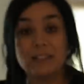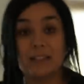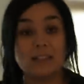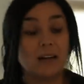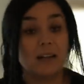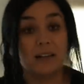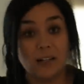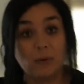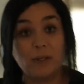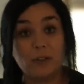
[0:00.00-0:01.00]
This is not okay. a
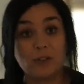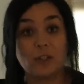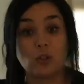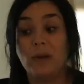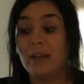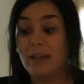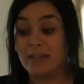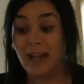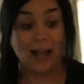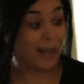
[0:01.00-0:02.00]
little bit. You should have
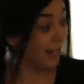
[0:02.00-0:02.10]
See, I